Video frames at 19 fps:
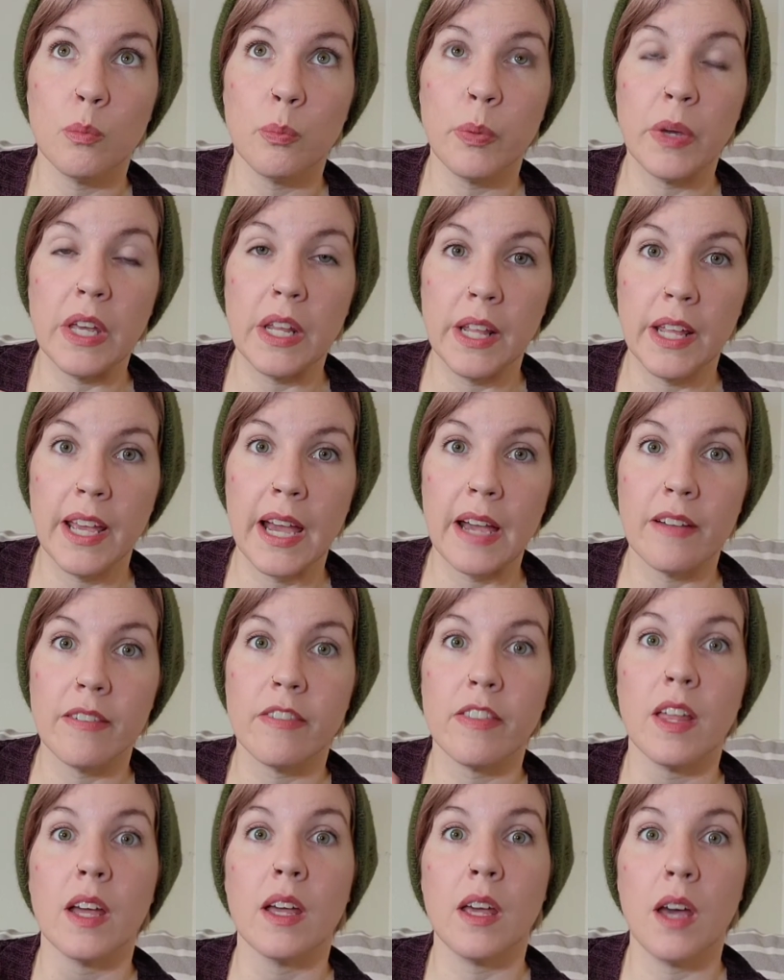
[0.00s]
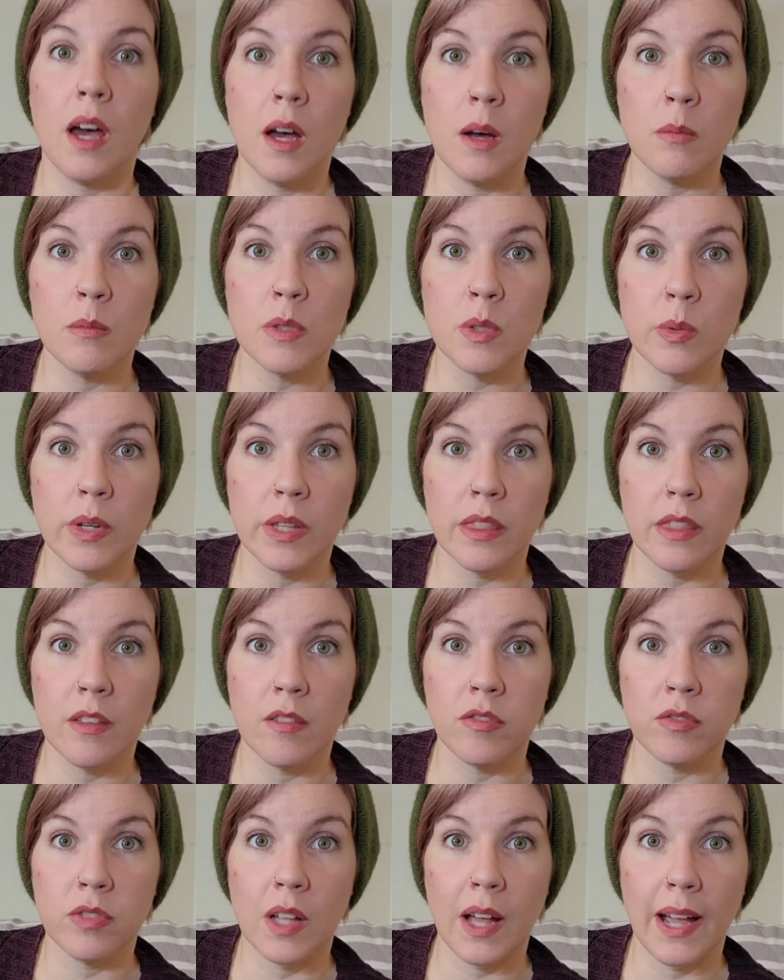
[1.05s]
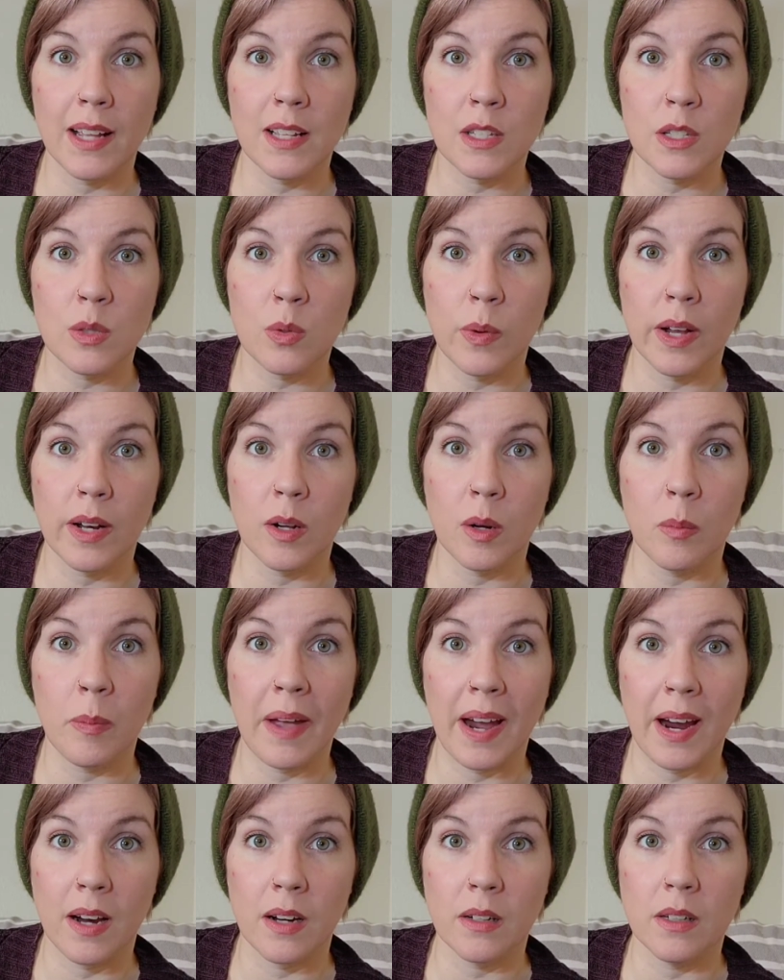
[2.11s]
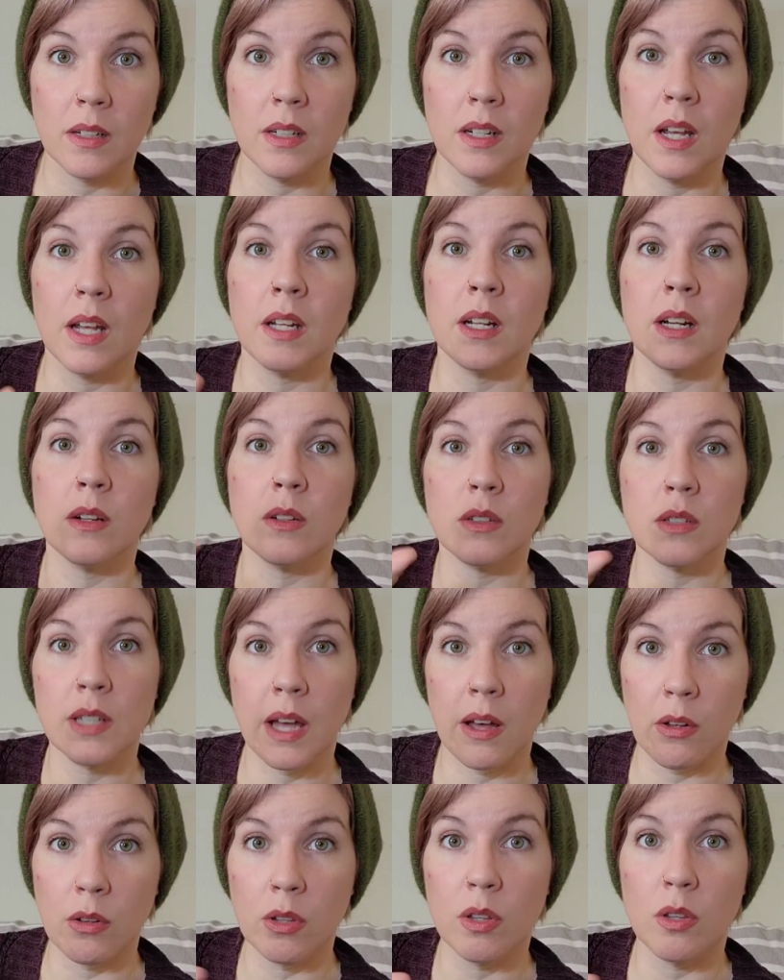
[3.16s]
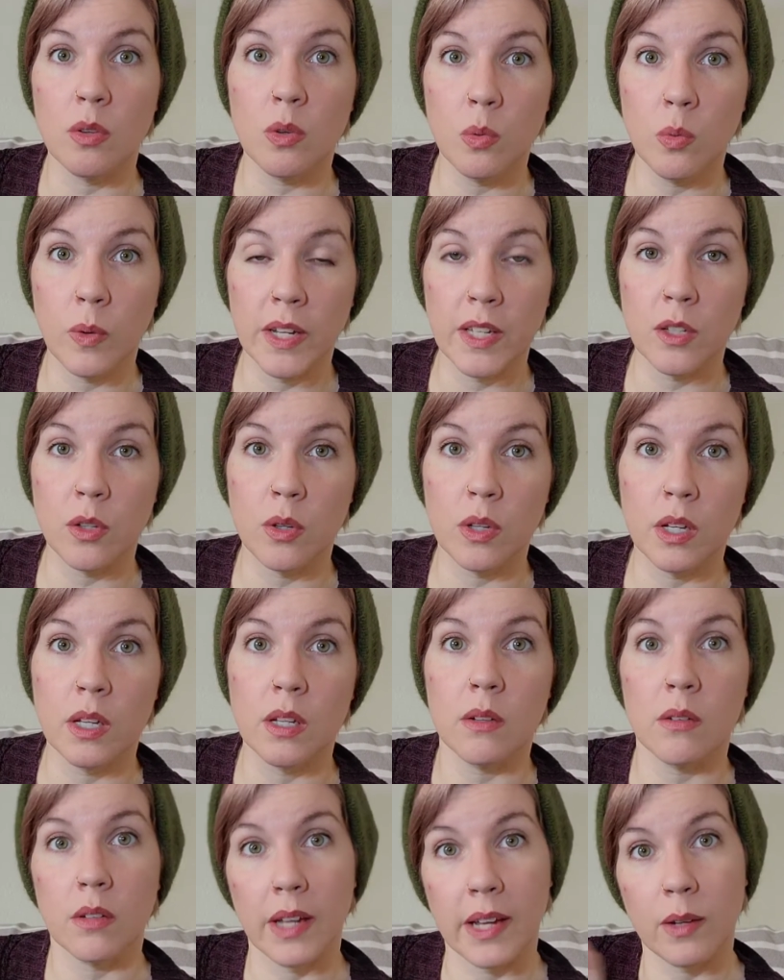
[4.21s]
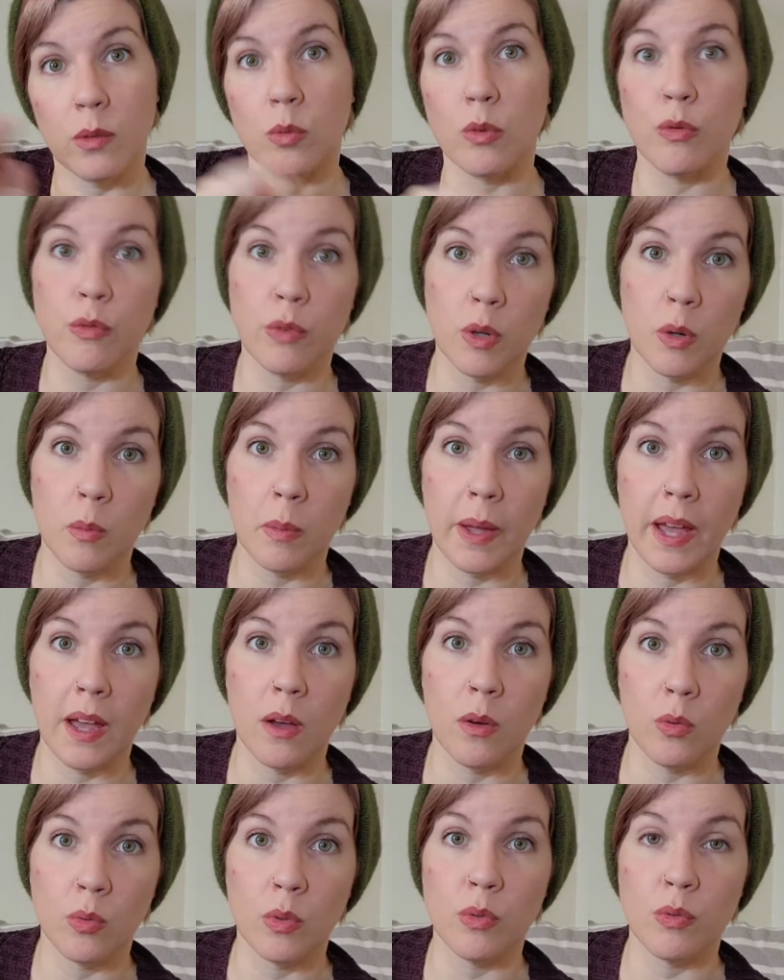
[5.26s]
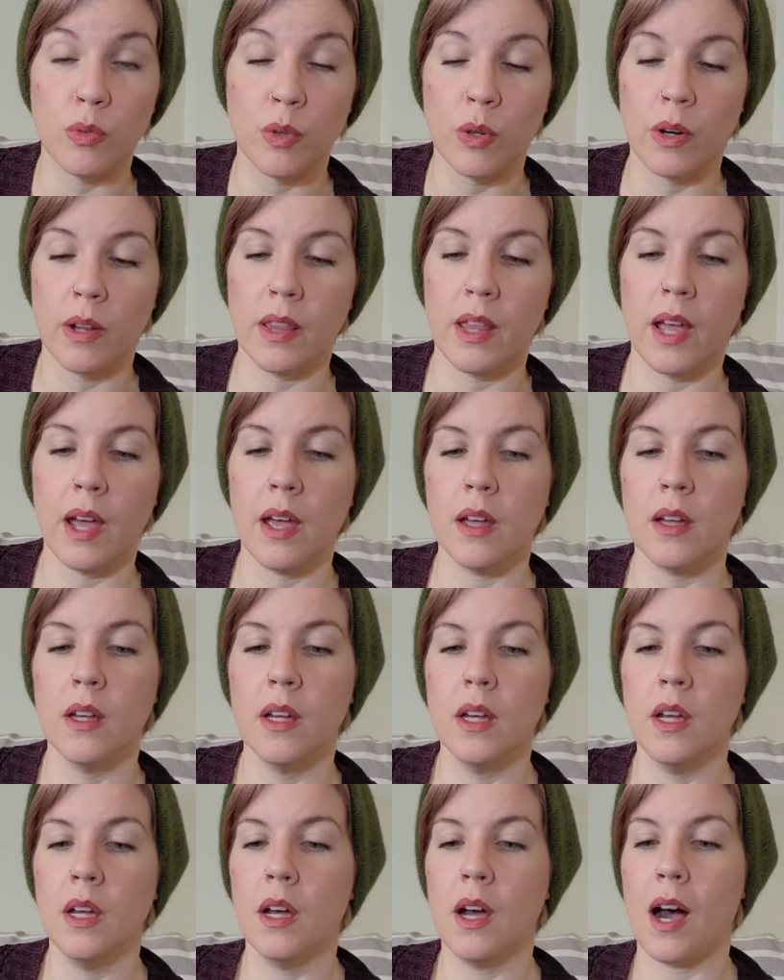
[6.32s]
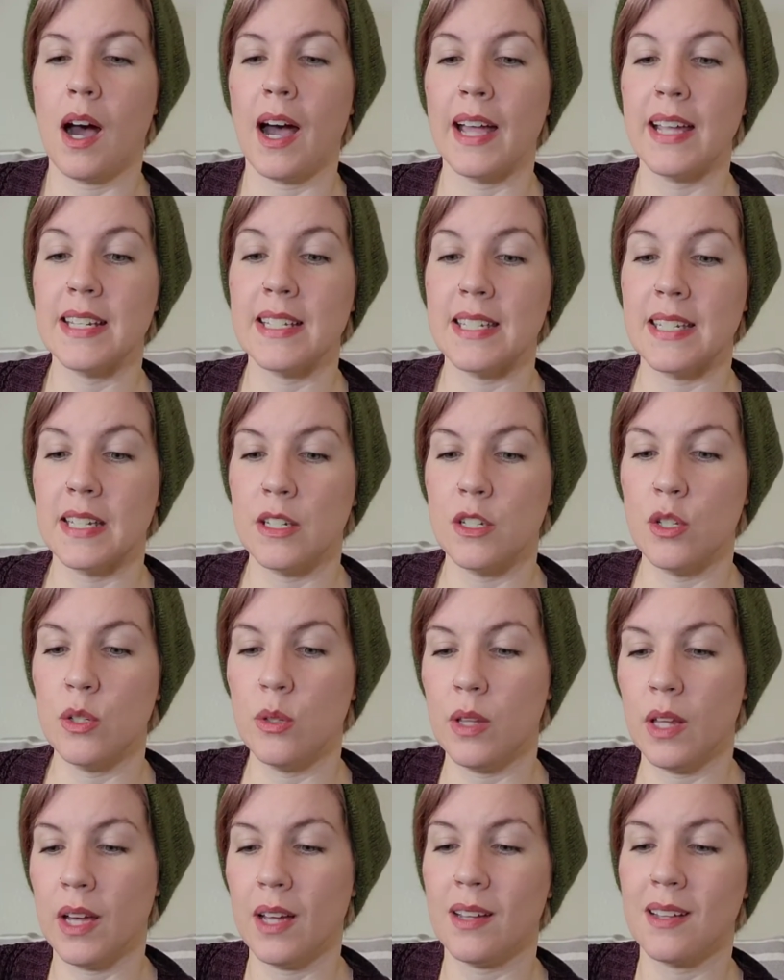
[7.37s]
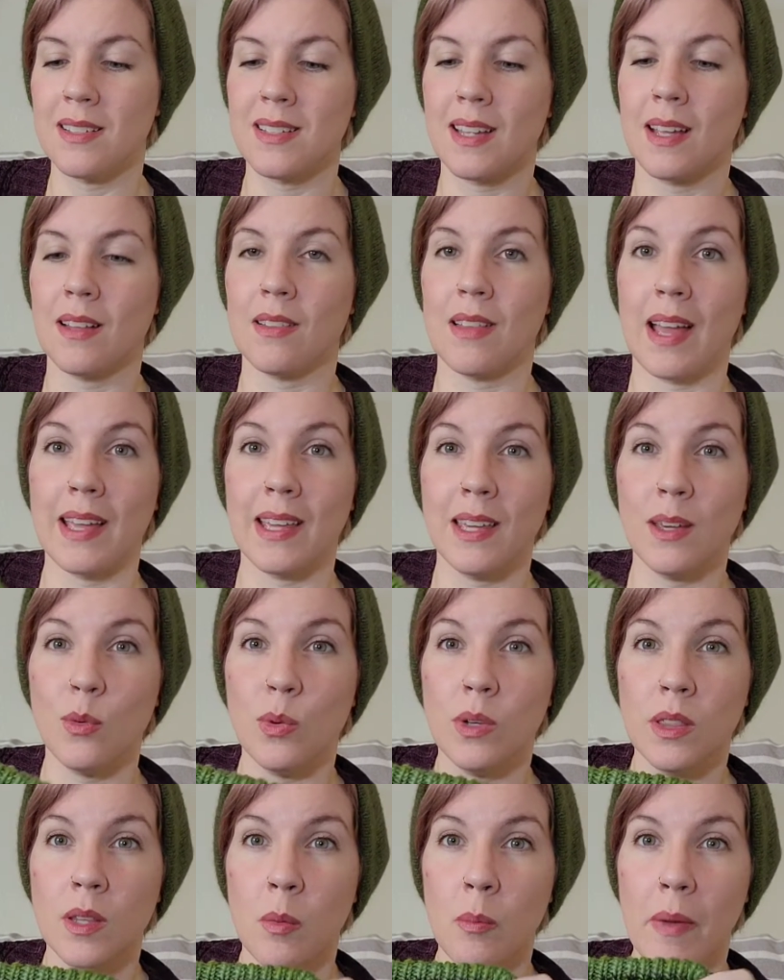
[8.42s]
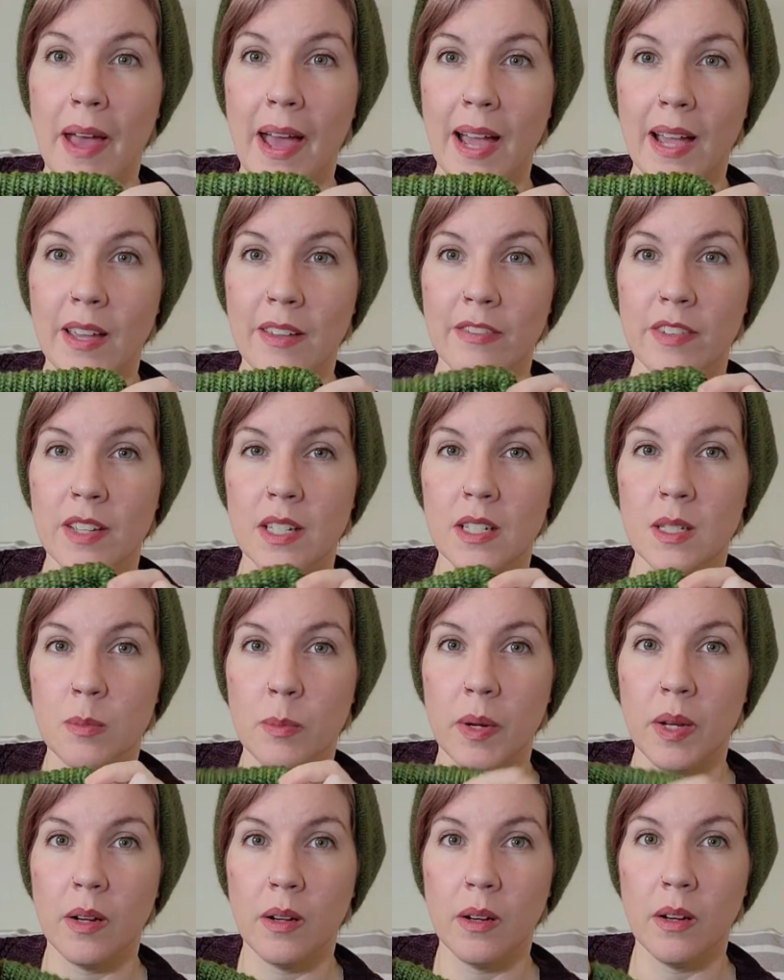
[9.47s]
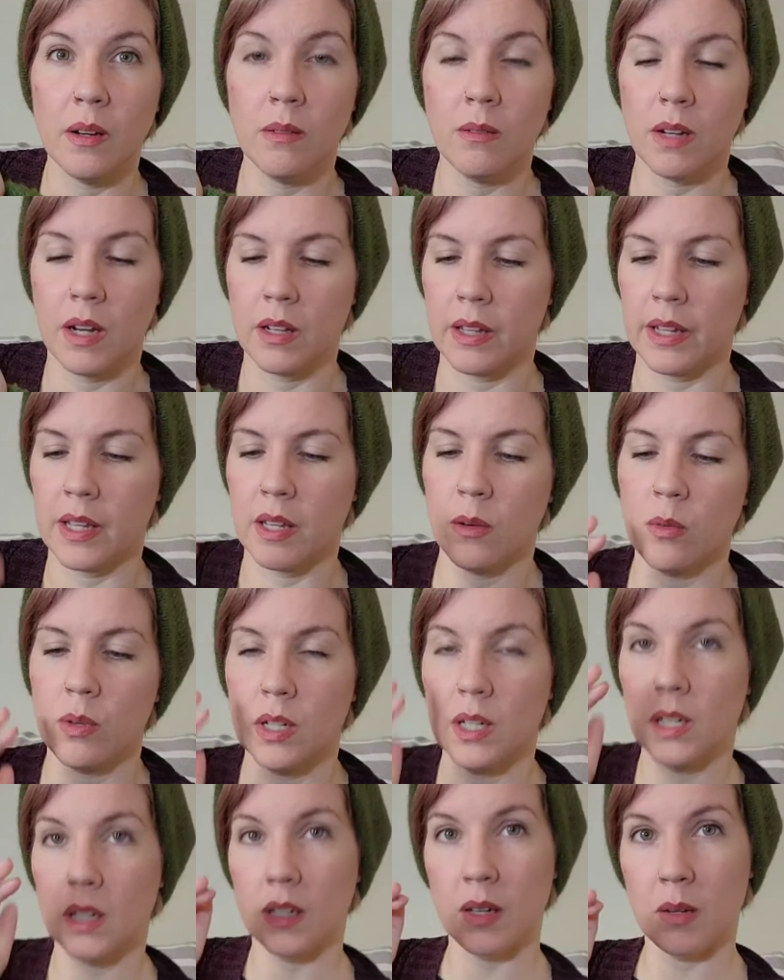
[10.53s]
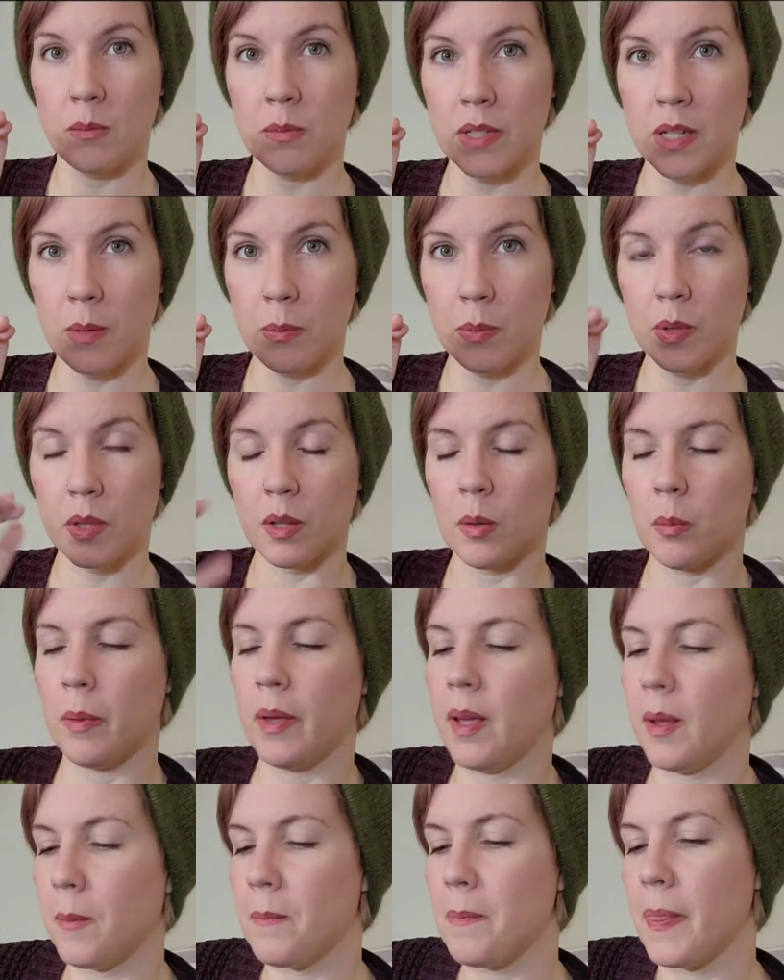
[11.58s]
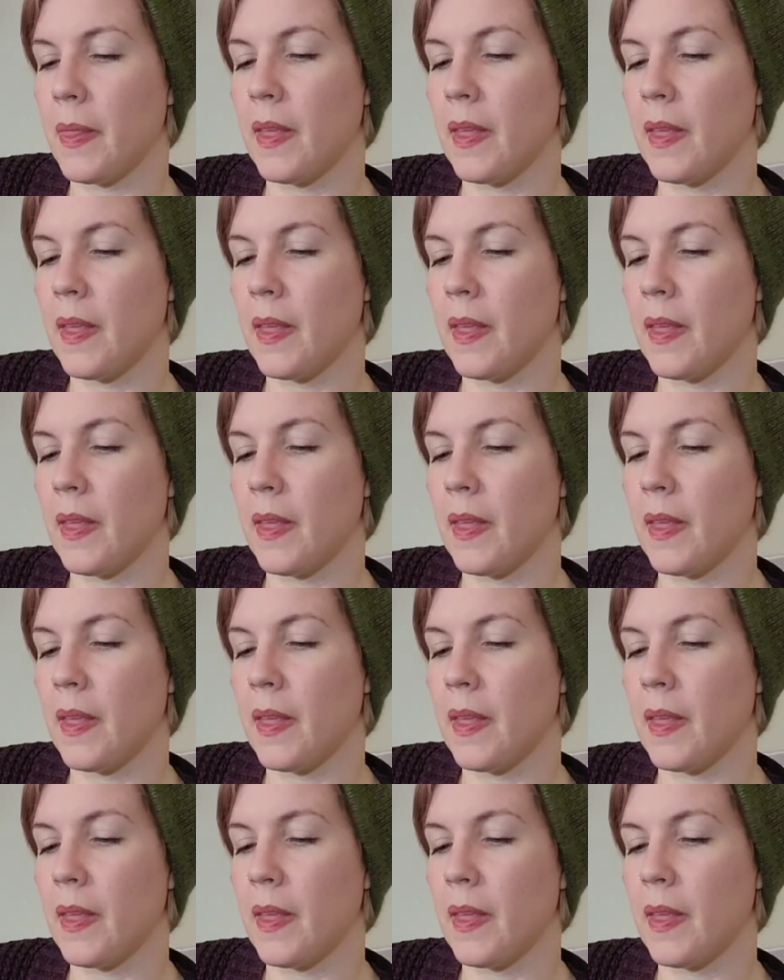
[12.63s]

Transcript: PDF that comes with the Flax sweater pattern, and it'll tell you when you can like refer to that. I did do that because I like it when the back fits better. I like it when it comes up a little bit.